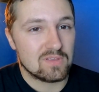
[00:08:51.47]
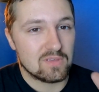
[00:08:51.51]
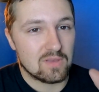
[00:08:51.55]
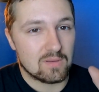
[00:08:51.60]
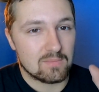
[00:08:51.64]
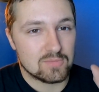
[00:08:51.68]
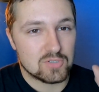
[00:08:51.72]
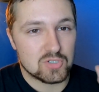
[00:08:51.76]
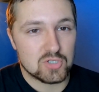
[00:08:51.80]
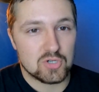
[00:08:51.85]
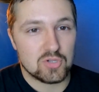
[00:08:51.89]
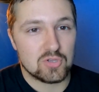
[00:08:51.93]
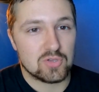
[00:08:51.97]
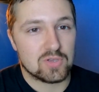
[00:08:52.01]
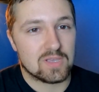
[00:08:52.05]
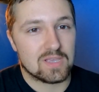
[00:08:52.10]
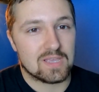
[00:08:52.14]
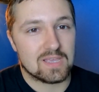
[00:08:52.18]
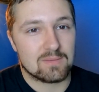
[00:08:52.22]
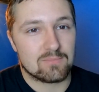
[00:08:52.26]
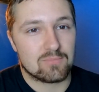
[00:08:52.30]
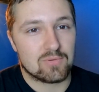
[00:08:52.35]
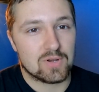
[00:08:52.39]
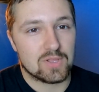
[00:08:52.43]
I'm sure you
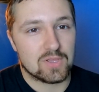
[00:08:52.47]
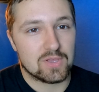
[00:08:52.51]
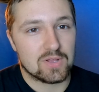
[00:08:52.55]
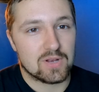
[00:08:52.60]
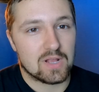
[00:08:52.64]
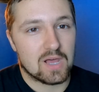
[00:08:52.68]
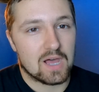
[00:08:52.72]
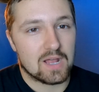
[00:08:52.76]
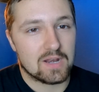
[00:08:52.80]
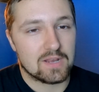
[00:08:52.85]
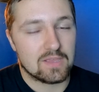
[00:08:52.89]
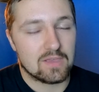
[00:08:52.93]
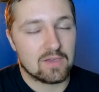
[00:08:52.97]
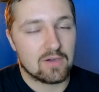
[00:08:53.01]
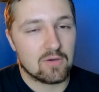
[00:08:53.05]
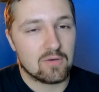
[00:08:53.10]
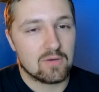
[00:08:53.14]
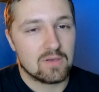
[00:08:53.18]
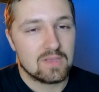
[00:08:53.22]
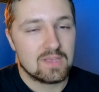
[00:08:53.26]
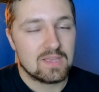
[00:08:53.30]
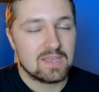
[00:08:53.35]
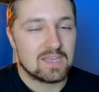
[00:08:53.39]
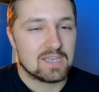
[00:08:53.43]
could get pretty good
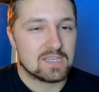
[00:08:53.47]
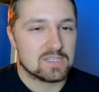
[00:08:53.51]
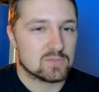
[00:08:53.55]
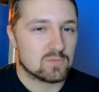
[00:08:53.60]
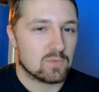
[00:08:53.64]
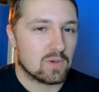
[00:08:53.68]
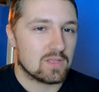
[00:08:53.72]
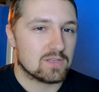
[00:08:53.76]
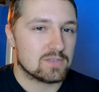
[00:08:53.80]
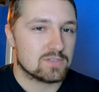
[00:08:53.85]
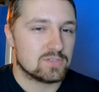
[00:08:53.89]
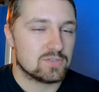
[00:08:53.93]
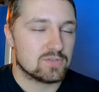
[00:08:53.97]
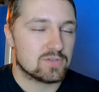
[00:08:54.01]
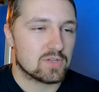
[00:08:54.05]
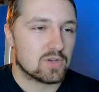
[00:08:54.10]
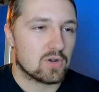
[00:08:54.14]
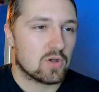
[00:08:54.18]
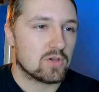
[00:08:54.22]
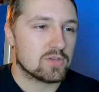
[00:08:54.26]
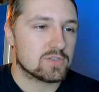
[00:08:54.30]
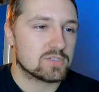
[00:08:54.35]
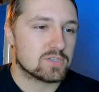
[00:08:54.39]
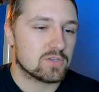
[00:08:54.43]
audio, as well as you
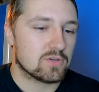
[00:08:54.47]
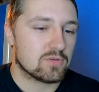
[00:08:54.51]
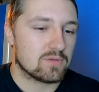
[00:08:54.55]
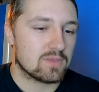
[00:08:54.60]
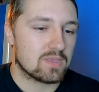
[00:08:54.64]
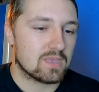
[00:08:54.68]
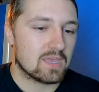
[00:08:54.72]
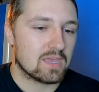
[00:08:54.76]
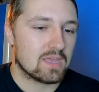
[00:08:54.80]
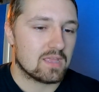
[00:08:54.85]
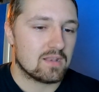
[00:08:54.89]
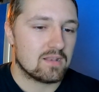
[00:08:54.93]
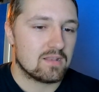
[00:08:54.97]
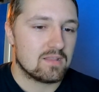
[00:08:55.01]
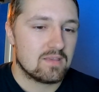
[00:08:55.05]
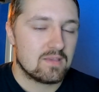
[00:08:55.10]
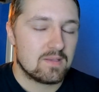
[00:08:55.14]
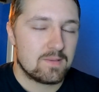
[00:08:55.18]
can also get